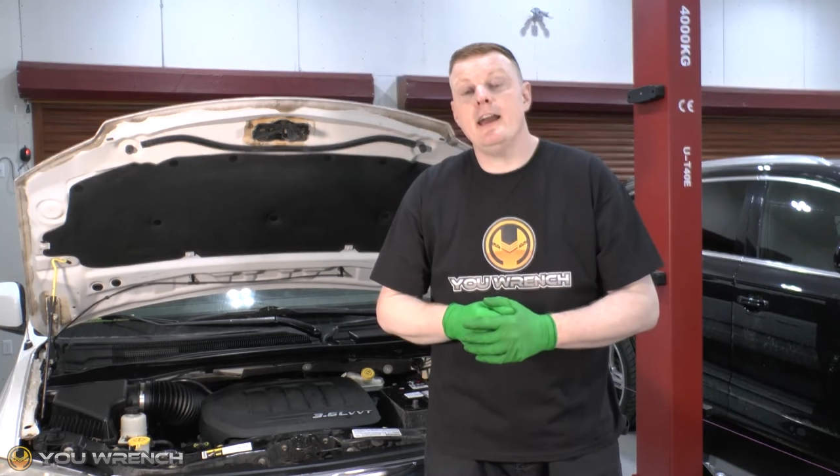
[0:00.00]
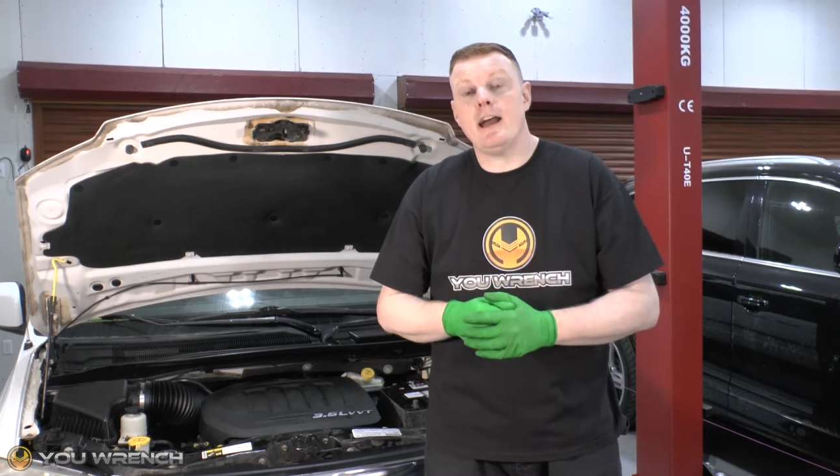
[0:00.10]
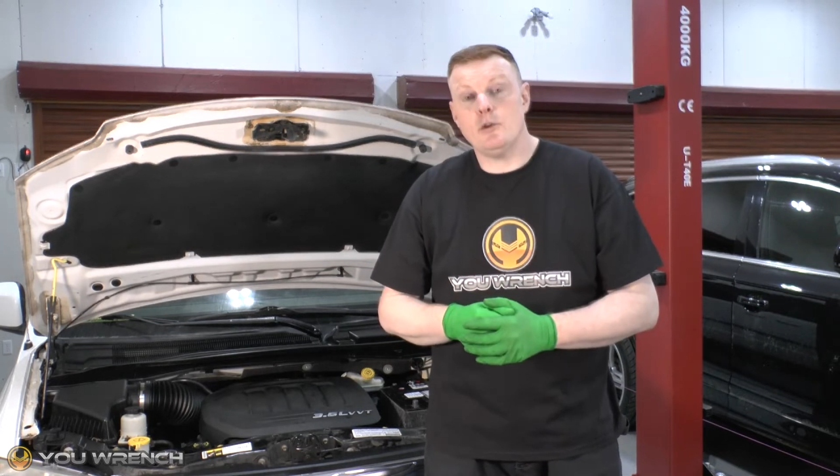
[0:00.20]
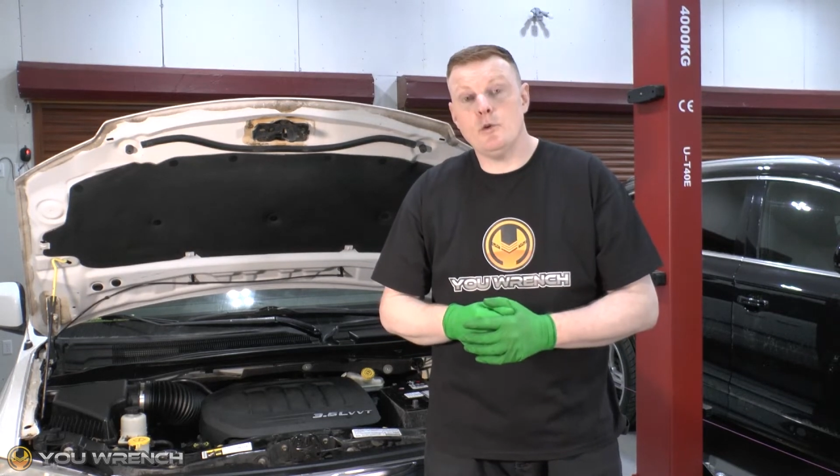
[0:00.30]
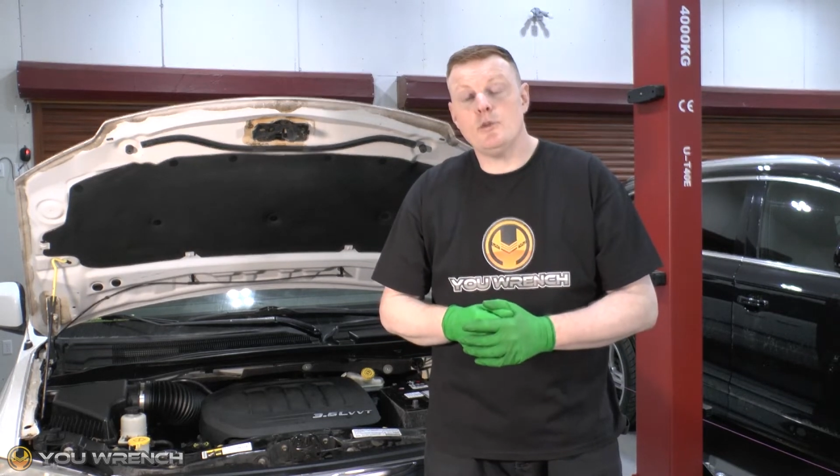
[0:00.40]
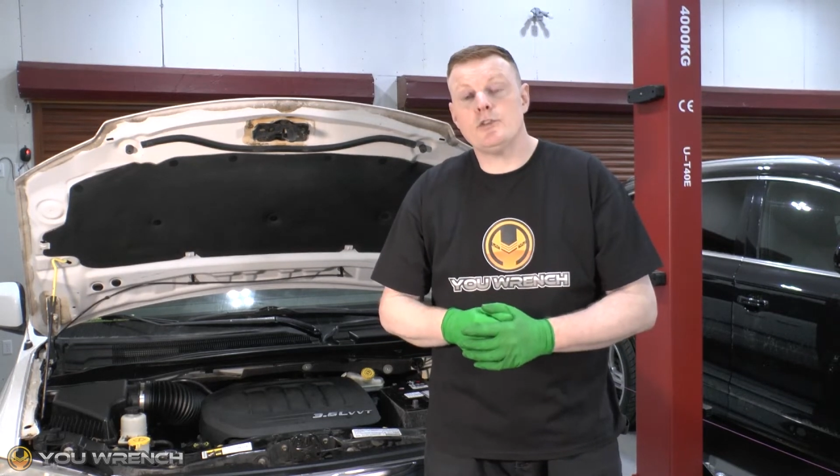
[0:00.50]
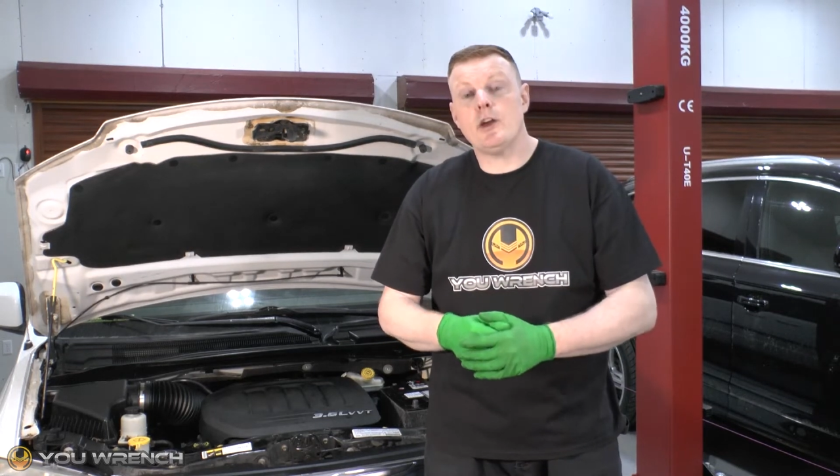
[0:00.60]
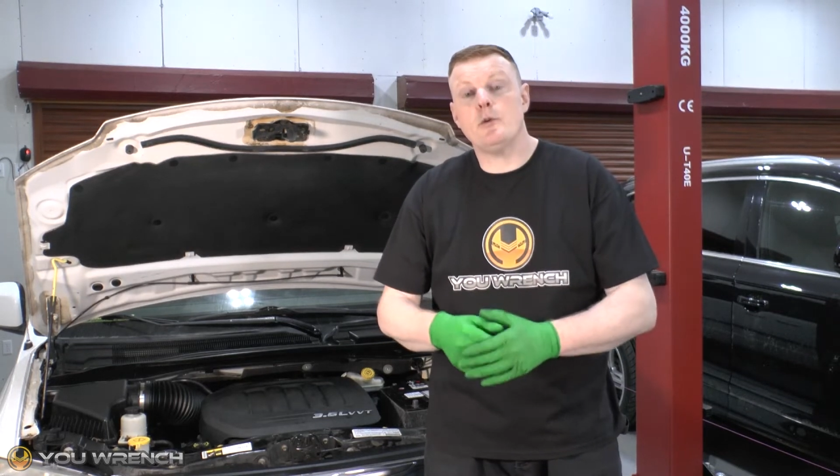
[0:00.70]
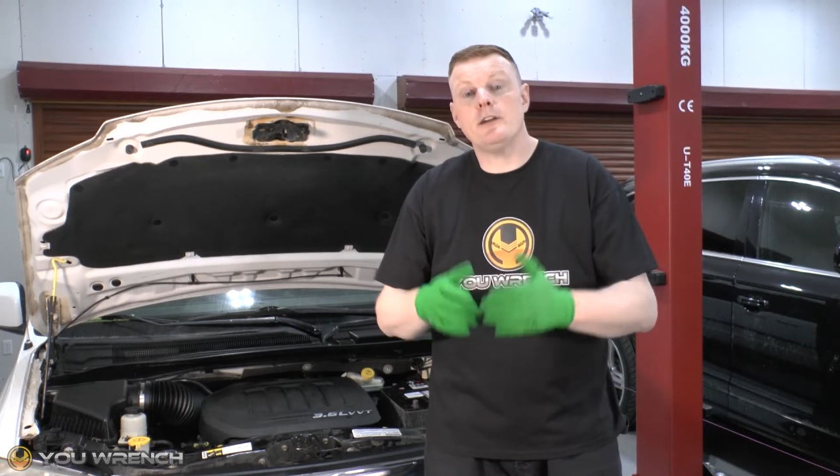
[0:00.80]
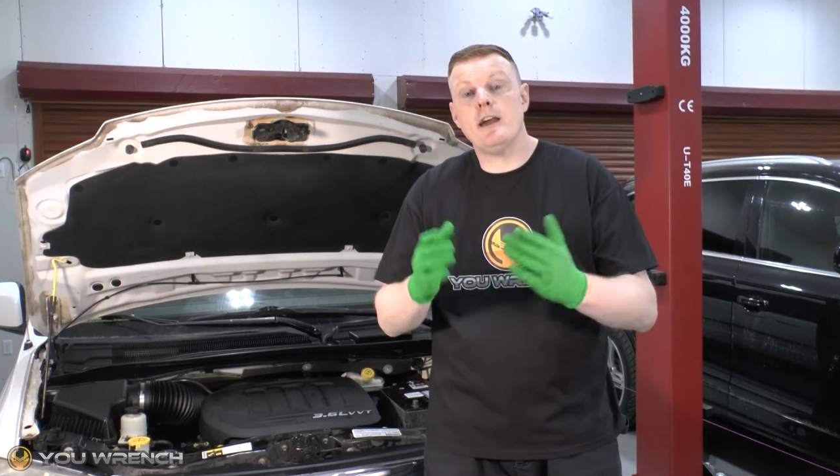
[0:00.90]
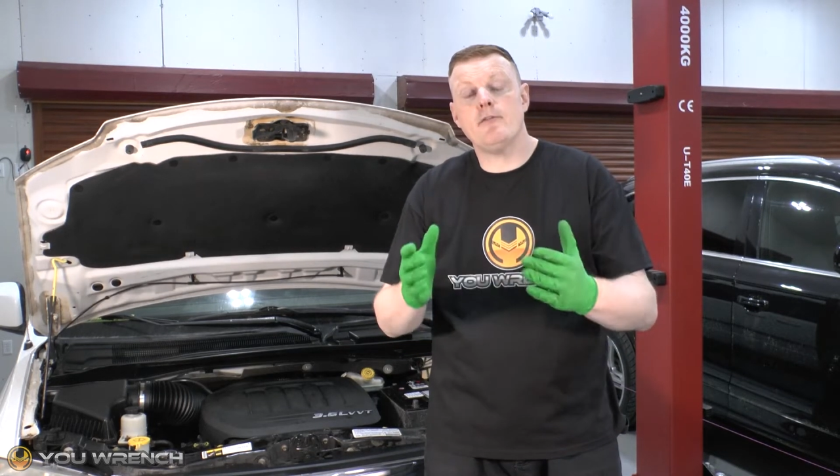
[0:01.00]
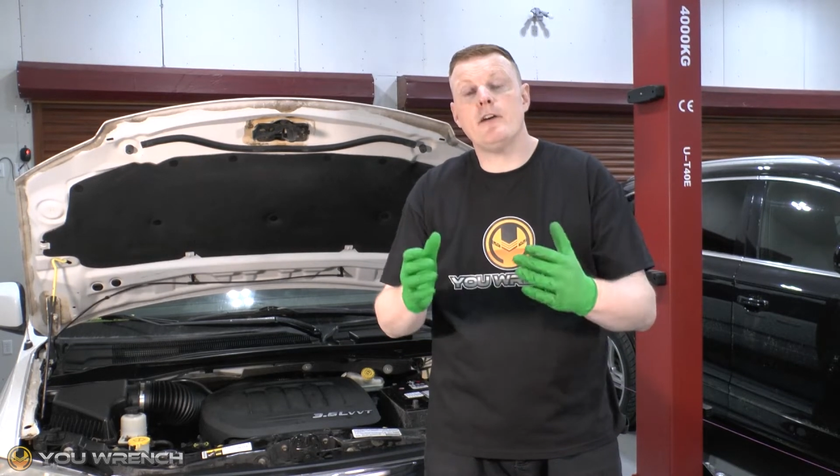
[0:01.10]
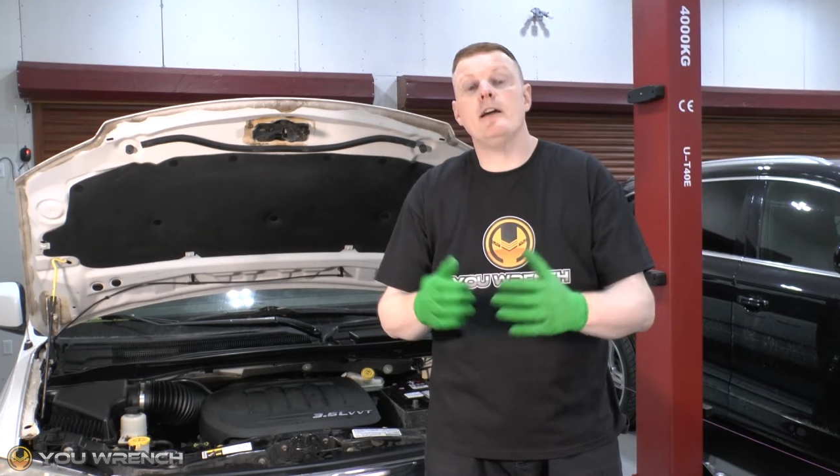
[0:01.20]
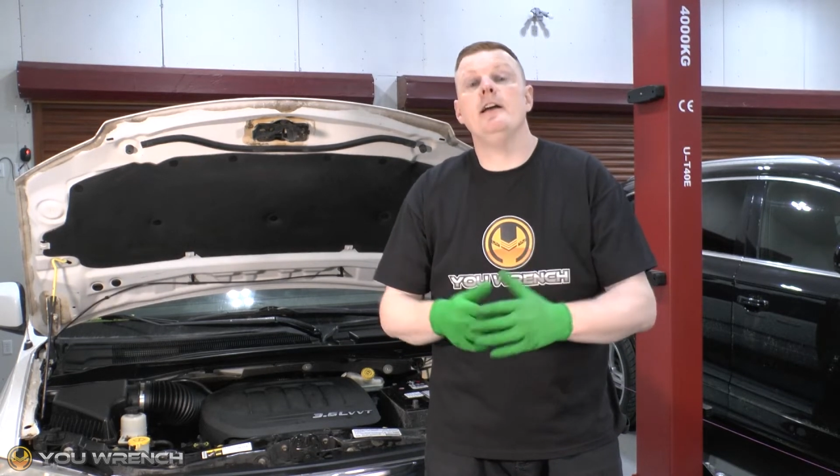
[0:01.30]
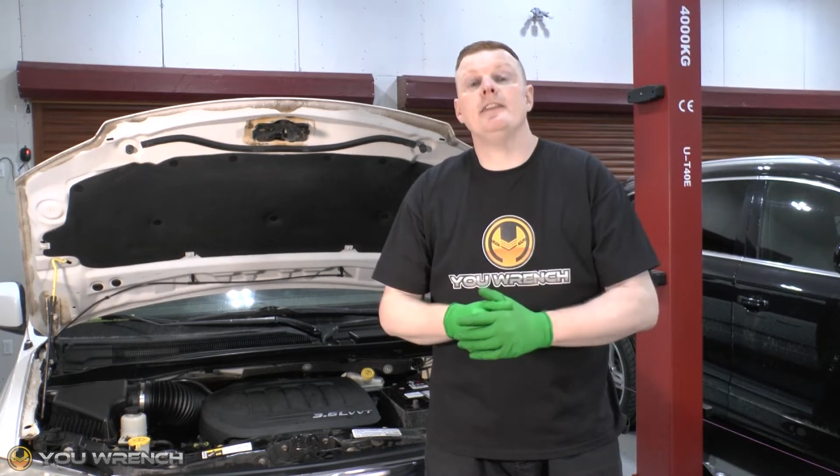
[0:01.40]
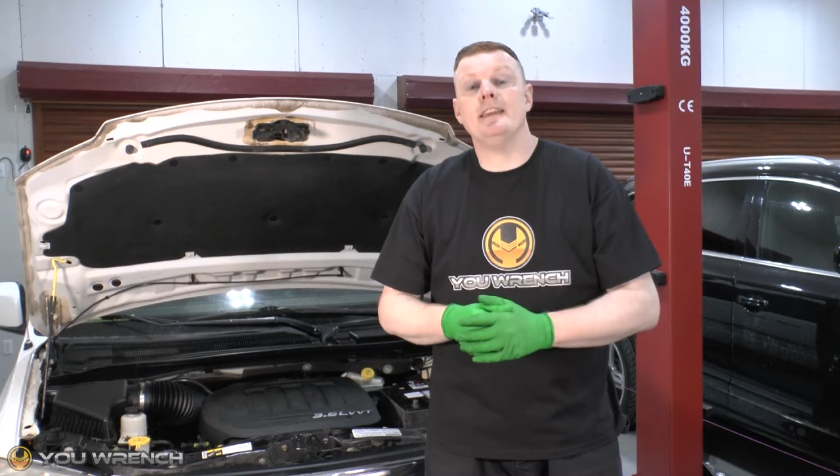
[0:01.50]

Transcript: and also cover